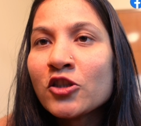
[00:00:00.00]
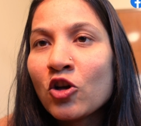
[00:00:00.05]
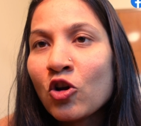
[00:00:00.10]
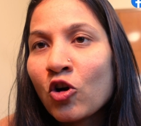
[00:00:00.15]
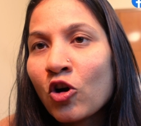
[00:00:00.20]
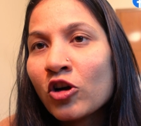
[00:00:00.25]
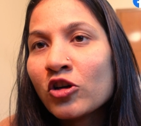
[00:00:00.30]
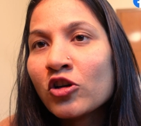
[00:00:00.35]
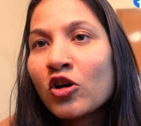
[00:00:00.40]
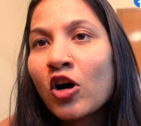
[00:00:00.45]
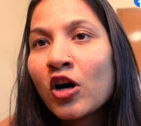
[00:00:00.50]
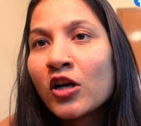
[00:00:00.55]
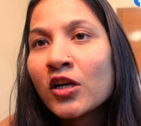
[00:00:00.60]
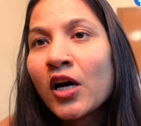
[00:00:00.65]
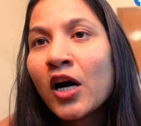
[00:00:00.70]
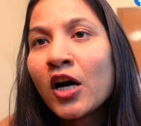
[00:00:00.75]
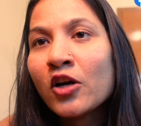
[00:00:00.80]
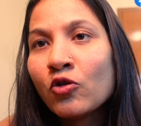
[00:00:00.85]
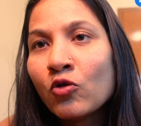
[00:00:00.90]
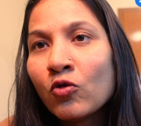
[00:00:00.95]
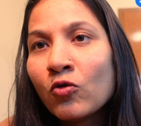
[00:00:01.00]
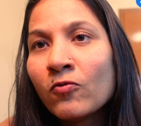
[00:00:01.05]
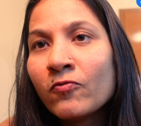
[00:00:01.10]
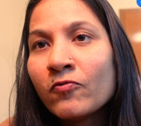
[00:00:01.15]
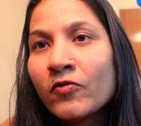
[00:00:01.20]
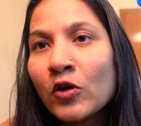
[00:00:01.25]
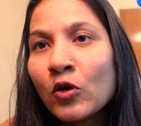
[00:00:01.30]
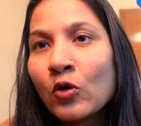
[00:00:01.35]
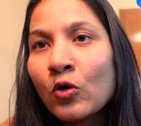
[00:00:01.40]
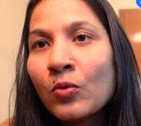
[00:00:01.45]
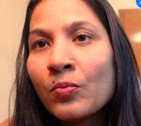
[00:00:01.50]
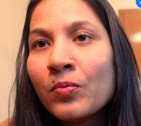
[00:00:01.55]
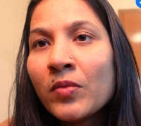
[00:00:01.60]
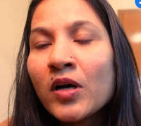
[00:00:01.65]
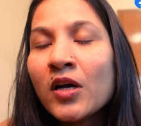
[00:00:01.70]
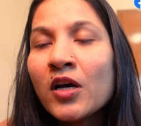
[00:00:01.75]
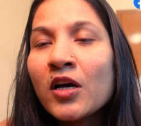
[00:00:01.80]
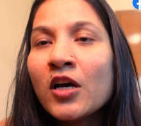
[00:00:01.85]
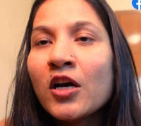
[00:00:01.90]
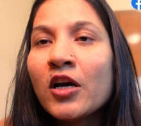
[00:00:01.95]
a lot on Anulom Vilom,
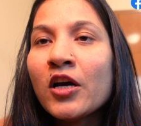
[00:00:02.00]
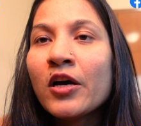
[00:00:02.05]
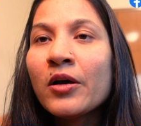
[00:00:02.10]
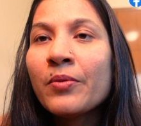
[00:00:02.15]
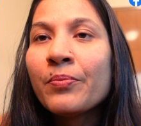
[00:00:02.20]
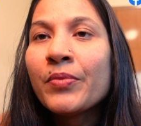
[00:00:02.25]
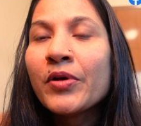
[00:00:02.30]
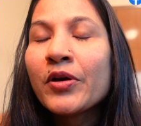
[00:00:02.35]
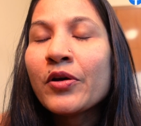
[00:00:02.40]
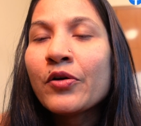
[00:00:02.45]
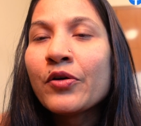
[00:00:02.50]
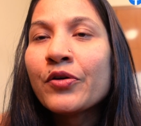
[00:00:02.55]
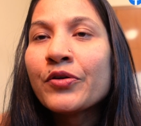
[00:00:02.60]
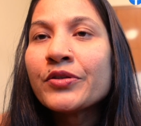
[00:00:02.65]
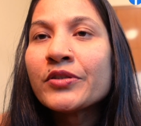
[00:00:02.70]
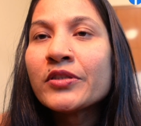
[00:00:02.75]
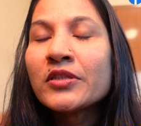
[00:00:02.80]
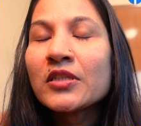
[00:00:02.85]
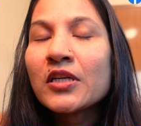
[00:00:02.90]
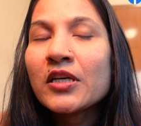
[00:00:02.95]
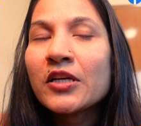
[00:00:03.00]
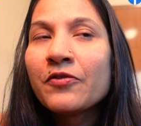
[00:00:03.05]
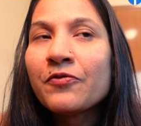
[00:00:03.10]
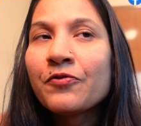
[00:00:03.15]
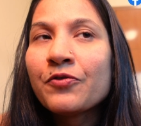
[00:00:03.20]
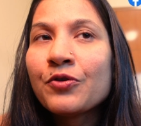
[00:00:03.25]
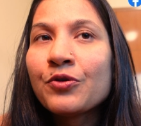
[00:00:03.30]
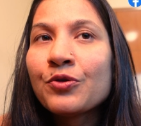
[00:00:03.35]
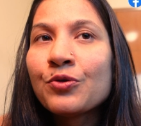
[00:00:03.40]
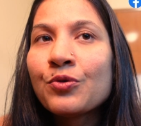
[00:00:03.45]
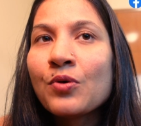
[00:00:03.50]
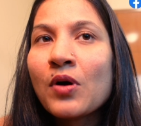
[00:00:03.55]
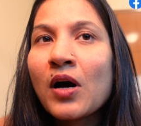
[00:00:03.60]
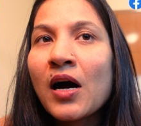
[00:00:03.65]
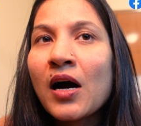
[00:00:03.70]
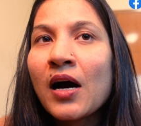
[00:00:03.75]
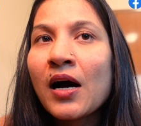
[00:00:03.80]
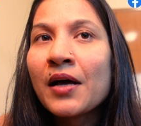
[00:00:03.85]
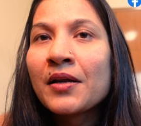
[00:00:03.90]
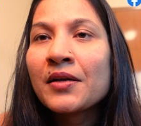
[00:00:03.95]
because if you
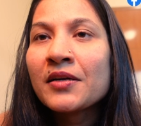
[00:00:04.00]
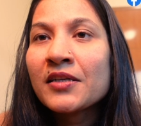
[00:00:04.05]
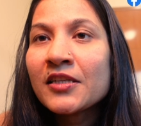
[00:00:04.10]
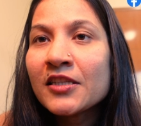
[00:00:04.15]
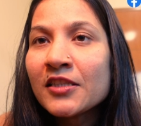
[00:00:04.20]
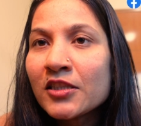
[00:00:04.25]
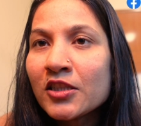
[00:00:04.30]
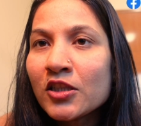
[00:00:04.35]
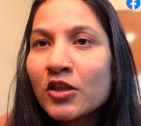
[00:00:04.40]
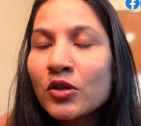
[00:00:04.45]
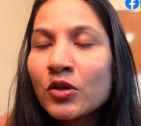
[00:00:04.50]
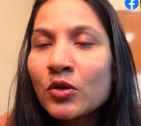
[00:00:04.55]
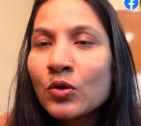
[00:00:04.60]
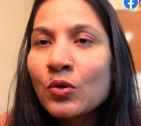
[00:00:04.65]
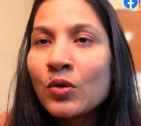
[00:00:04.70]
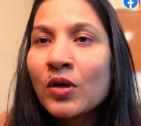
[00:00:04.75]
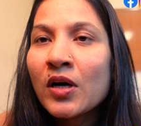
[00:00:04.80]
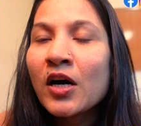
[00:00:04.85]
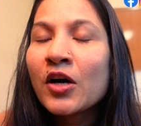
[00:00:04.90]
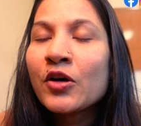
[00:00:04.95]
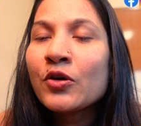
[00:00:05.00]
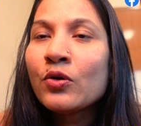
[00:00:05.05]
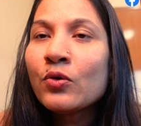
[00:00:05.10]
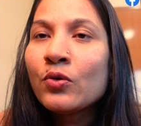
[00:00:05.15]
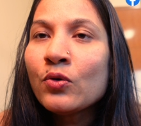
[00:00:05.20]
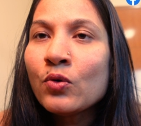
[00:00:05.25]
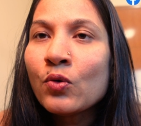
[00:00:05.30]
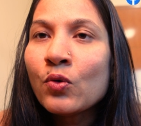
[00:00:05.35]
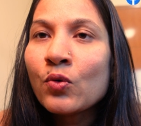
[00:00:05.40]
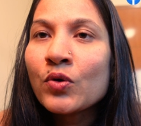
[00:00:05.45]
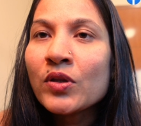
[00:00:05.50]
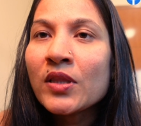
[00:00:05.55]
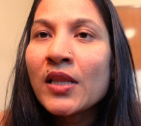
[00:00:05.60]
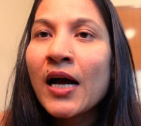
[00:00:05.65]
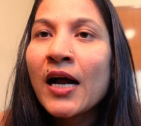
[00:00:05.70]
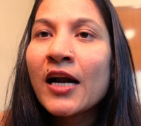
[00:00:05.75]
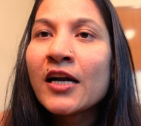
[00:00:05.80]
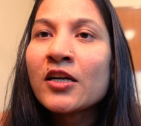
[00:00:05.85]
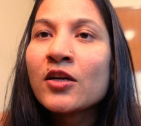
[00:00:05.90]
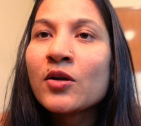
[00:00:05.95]
are teaching yoga, you know
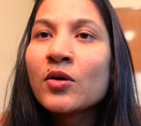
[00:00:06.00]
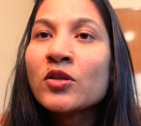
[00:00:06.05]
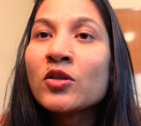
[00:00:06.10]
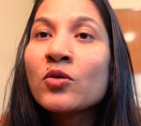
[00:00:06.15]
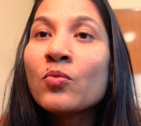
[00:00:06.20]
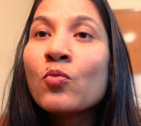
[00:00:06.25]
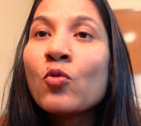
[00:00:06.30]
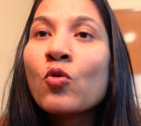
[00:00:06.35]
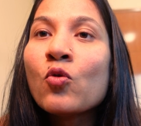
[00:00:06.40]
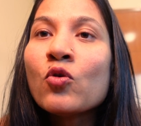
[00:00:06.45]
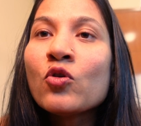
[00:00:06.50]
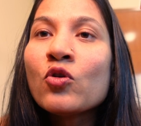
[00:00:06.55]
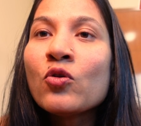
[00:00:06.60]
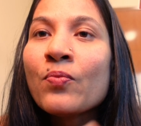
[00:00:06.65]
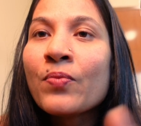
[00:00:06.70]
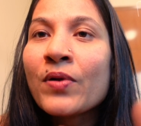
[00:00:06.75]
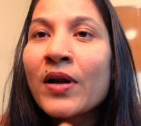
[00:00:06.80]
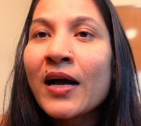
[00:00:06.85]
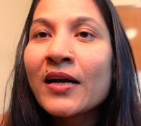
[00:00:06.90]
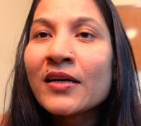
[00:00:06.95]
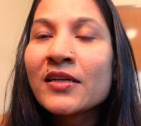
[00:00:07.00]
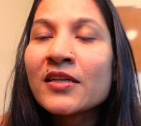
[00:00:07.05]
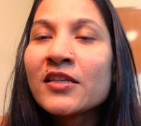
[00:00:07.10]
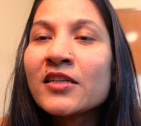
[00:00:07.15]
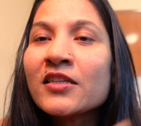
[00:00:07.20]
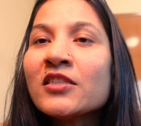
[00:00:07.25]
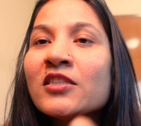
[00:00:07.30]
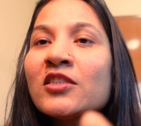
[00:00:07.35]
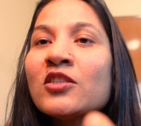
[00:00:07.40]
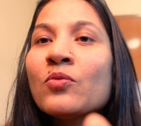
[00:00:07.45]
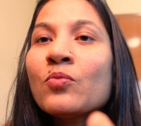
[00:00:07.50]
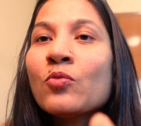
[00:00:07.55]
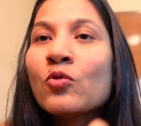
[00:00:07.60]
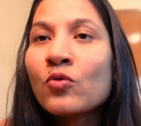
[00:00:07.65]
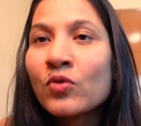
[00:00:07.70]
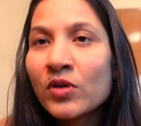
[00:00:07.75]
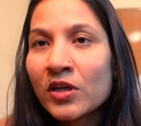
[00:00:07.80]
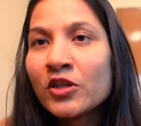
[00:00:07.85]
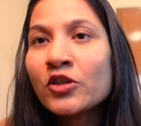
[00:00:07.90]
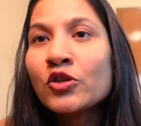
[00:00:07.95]
that the more you practice, the
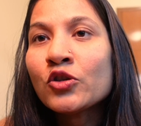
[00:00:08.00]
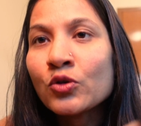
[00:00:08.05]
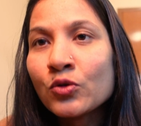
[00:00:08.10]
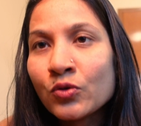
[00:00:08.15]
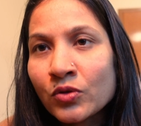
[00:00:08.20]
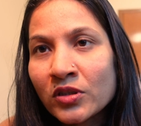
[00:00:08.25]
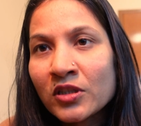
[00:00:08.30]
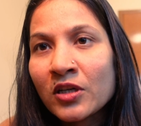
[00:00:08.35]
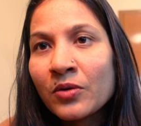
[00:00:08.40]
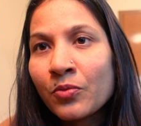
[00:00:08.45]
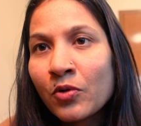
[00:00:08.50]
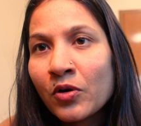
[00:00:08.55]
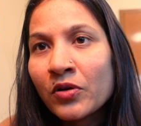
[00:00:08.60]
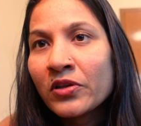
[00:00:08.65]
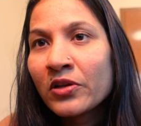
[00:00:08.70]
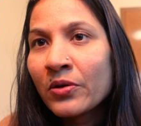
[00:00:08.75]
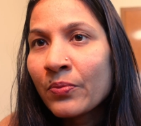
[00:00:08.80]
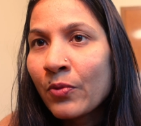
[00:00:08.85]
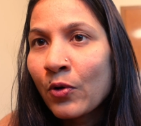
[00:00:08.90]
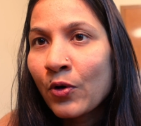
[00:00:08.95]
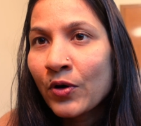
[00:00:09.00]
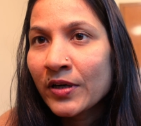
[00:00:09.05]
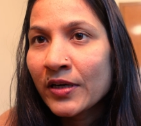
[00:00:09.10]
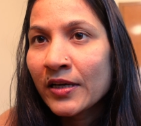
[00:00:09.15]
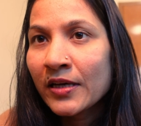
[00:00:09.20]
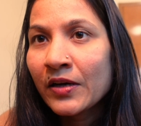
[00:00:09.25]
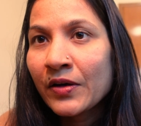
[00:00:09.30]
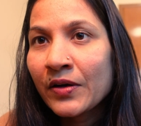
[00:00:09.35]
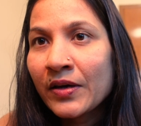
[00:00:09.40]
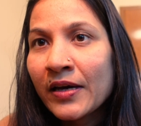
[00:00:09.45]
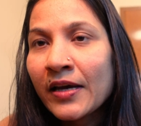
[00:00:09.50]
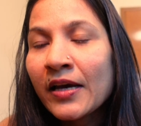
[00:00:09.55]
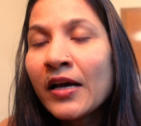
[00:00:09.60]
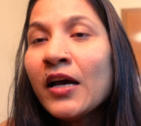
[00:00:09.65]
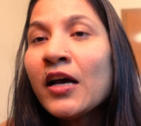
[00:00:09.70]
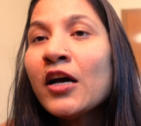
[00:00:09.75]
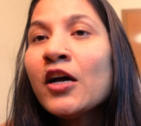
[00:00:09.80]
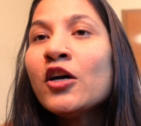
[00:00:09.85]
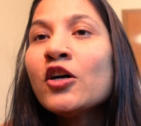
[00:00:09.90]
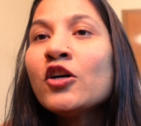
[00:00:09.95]
more it shows up on the body. Okay,
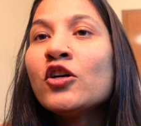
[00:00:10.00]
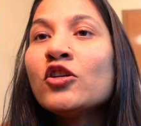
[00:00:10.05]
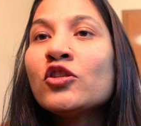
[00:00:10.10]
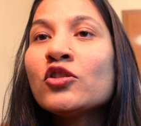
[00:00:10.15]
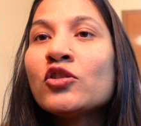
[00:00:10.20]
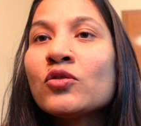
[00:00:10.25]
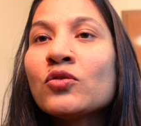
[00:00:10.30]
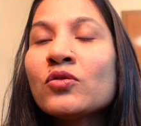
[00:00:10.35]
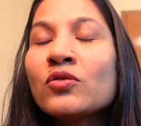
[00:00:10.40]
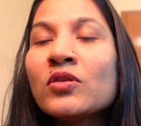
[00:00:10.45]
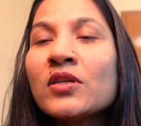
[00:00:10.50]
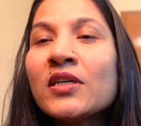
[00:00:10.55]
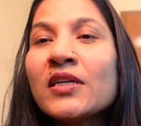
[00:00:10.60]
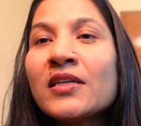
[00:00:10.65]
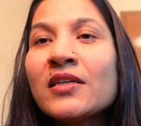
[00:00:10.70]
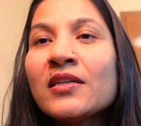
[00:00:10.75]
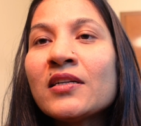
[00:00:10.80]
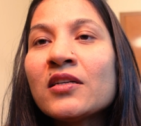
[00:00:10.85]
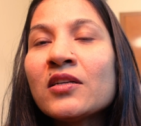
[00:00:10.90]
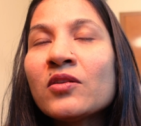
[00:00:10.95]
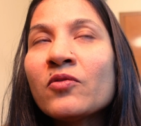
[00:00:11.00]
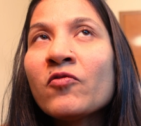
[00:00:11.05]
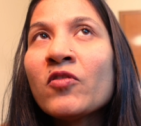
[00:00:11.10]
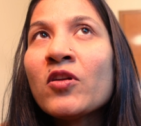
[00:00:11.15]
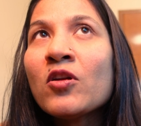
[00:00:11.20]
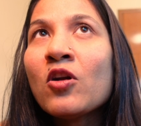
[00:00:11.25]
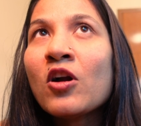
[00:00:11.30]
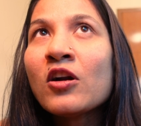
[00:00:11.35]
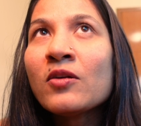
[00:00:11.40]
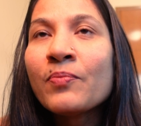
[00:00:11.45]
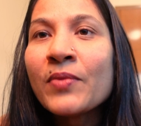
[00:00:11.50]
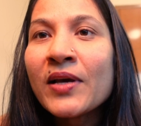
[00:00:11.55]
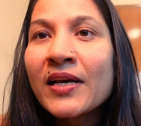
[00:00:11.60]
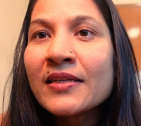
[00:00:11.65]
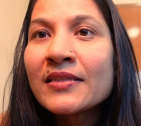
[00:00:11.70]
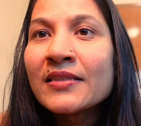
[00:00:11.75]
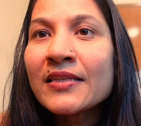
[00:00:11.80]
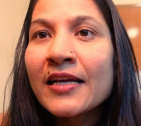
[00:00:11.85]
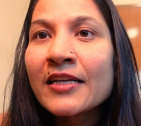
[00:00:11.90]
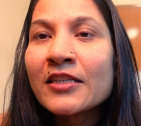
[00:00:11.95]
so it will not
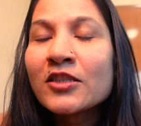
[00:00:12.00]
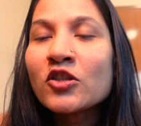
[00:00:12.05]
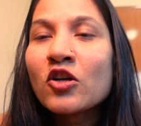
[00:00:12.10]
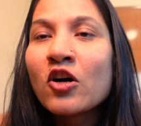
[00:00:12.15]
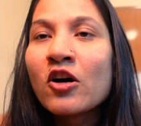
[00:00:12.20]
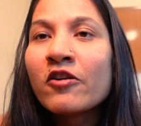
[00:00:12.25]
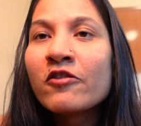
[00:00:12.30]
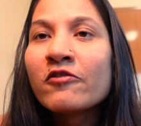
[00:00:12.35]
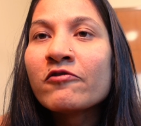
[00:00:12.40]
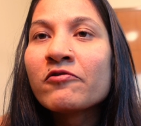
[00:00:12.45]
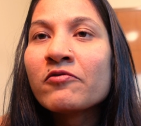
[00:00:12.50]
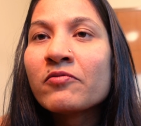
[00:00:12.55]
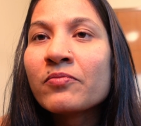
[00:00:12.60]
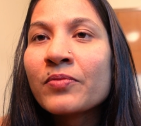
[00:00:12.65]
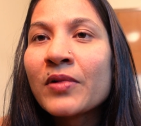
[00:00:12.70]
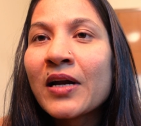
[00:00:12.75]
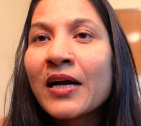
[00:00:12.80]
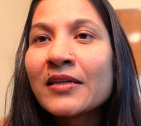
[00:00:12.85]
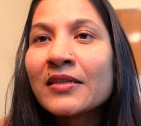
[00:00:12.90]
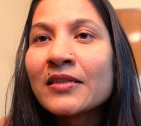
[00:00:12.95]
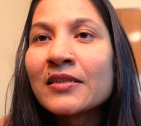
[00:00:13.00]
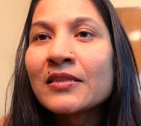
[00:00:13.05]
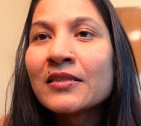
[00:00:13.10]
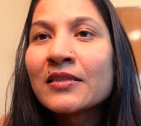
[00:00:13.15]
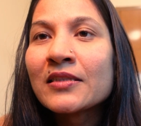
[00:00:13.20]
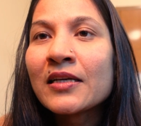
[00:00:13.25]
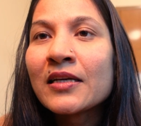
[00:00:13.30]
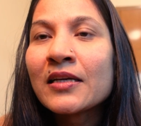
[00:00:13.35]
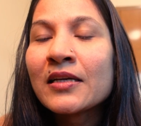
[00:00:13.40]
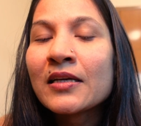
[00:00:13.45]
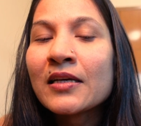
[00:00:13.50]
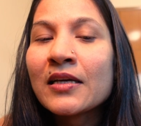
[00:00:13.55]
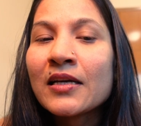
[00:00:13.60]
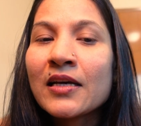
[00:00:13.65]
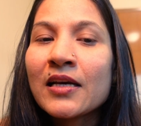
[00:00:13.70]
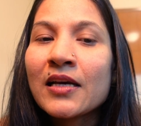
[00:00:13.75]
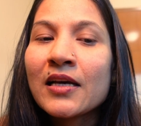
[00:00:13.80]
make sense of practicing